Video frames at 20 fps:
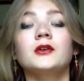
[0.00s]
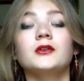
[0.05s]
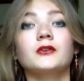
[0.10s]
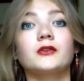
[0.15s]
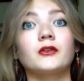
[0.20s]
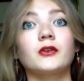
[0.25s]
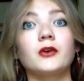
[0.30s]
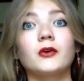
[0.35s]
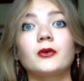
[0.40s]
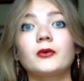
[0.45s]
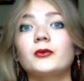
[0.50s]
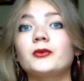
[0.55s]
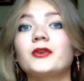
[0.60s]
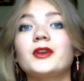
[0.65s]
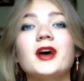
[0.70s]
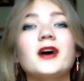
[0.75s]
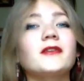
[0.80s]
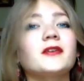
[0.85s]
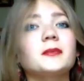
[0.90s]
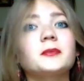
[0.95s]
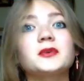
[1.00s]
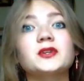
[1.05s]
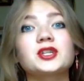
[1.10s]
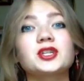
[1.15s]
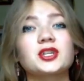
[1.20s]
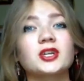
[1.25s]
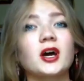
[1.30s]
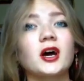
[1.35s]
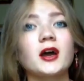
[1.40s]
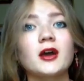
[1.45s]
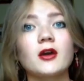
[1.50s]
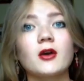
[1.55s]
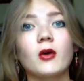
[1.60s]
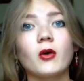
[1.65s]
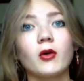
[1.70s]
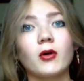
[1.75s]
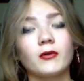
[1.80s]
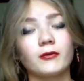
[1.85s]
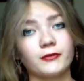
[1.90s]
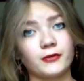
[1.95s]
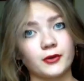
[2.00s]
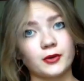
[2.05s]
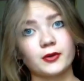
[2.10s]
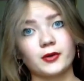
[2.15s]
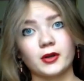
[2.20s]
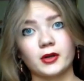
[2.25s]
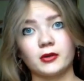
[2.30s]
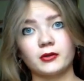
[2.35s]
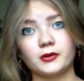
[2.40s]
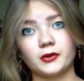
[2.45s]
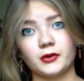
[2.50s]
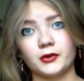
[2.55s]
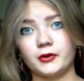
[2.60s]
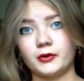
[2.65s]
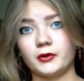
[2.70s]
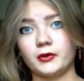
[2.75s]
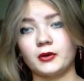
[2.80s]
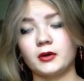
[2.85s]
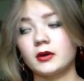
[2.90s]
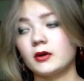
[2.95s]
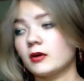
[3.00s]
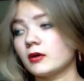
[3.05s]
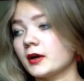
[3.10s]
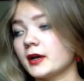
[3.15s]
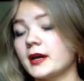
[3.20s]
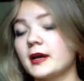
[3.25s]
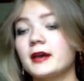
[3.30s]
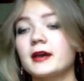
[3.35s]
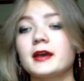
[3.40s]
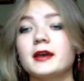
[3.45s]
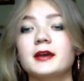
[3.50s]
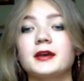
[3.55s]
so never be shy of the real you, alright?